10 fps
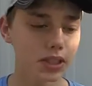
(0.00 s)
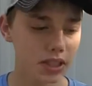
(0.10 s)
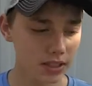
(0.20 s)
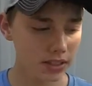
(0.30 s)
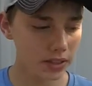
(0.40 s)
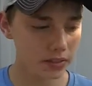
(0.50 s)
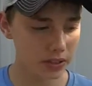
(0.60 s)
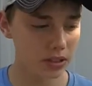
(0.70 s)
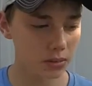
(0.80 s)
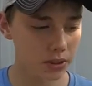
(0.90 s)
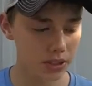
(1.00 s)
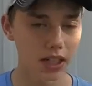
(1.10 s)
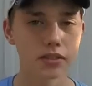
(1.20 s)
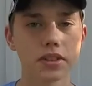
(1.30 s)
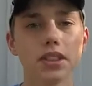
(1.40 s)
easily visible
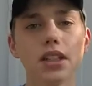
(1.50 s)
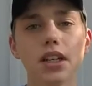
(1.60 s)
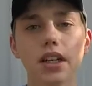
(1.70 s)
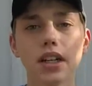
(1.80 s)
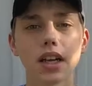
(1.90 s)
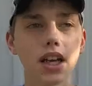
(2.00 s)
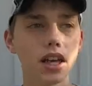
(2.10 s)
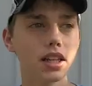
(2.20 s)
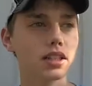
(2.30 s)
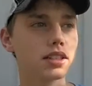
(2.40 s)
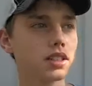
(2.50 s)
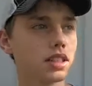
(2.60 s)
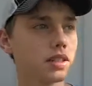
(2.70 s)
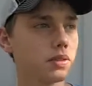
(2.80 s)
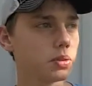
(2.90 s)
cover. And
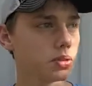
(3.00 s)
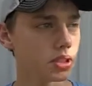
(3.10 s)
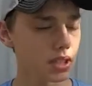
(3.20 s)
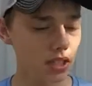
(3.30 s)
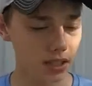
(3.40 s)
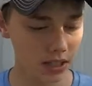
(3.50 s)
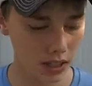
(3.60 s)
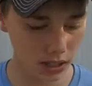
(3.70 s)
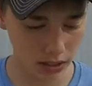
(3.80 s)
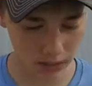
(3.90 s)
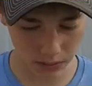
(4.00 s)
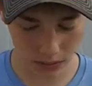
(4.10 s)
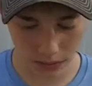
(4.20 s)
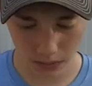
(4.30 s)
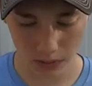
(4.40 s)
if you see,
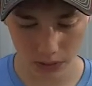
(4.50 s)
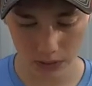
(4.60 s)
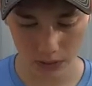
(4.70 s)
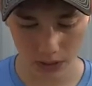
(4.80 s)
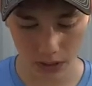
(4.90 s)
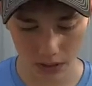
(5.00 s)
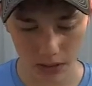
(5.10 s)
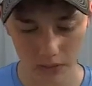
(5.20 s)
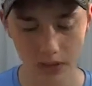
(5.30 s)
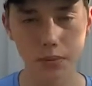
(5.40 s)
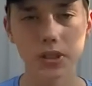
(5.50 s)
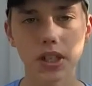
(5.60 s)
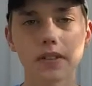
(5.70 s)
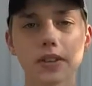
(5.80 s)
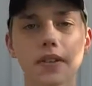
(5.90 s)
look for easily visible
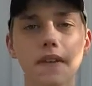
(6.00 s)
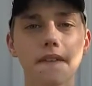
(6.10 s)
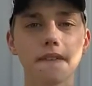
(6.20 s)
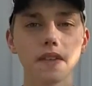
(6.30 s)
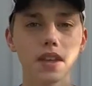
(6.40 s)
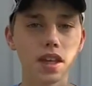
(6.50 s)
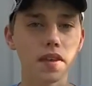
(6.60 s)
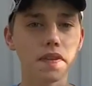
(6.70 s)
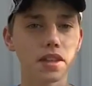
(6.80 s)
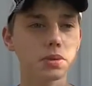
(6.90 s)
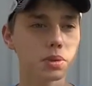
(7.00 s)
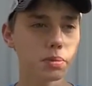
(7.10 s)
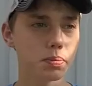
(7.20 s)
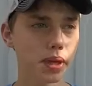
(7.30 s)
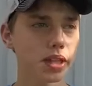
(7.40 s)
cover, and that's where
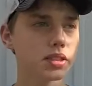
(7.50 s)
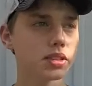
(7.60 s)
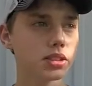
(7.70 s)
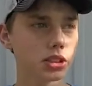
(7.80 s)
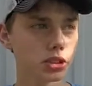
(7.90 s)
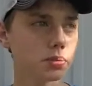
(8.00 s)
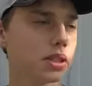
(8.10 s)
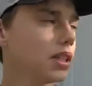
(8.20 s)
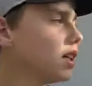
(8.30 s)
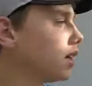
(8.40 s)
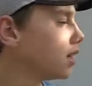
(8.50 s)
the bass should be.